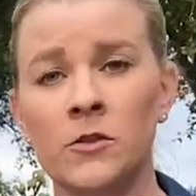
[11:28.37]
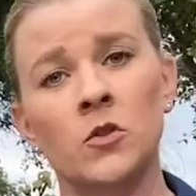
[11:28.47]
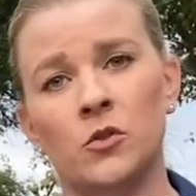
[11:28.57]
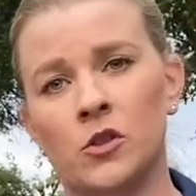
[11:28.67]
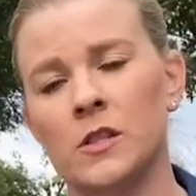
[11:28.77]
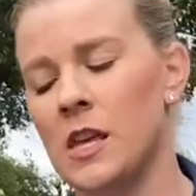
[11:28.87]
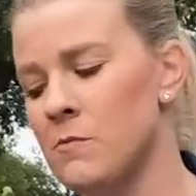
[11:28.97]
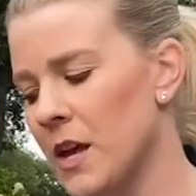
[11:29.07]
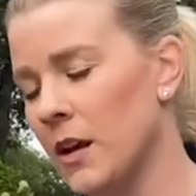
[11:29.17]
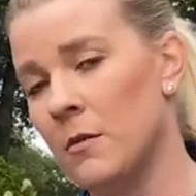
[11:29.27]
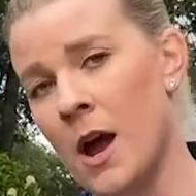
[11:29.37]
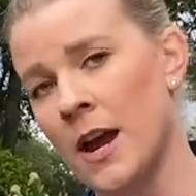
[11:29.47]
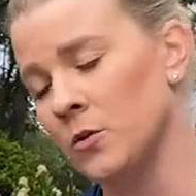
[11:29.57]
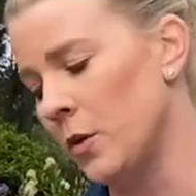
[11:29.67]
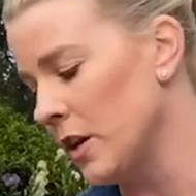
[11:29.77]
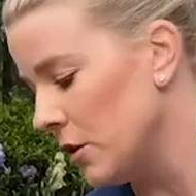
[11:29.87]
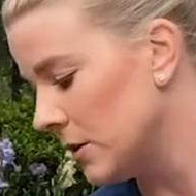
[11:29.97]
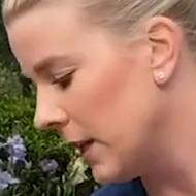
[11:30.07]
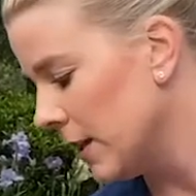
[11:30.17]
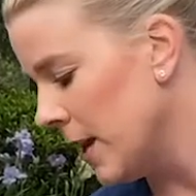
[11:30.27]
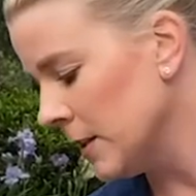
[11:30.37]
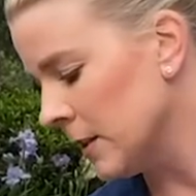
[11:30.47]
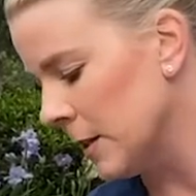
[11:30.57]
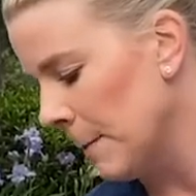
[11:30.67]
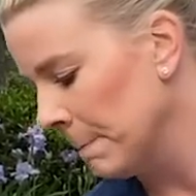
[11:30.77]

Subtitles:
So just keep that in mind when using this.